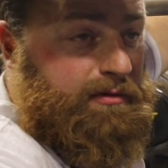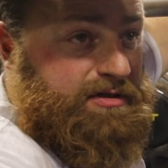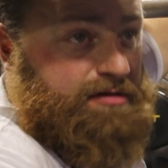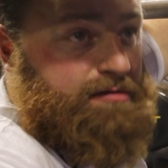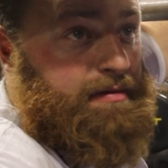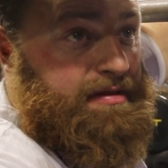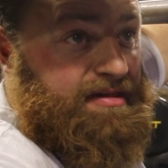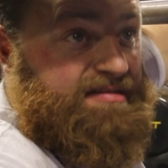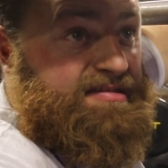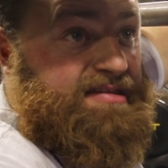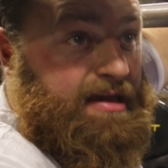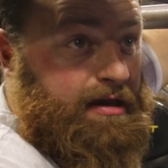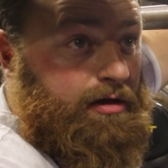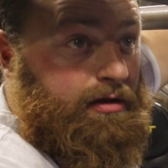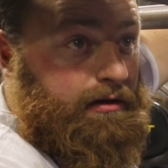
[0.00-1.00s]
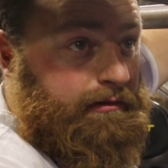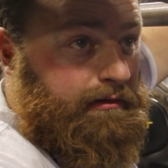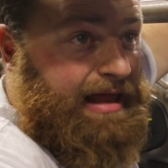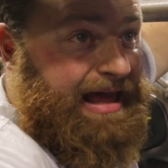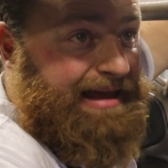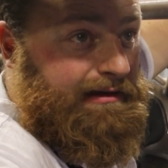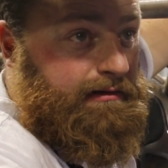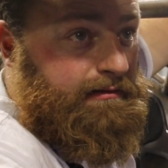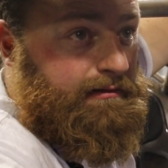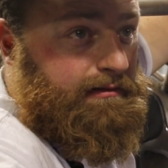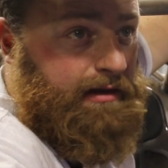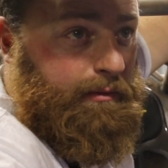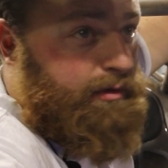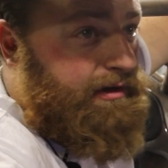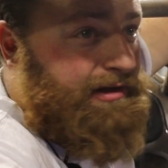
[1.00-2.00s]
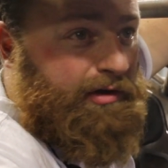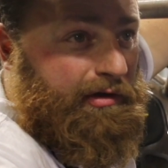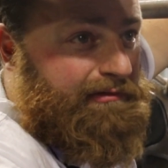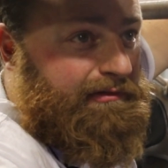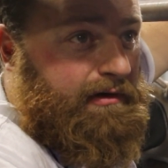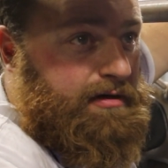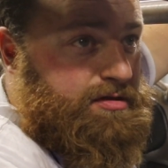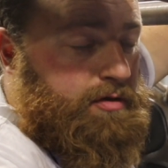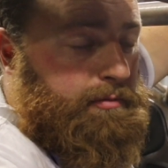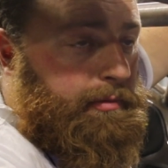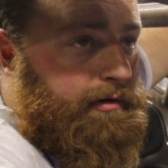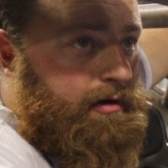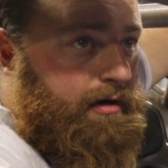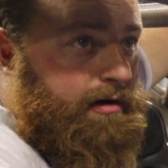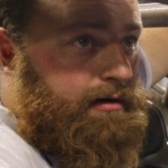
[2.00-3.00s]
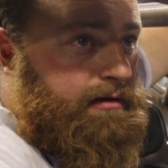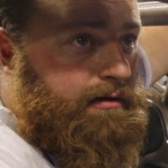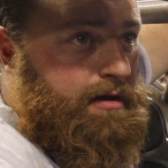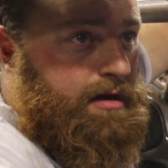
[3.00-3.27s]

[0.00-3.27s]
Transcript: would just be the singular light. It wouldn't look very supercar.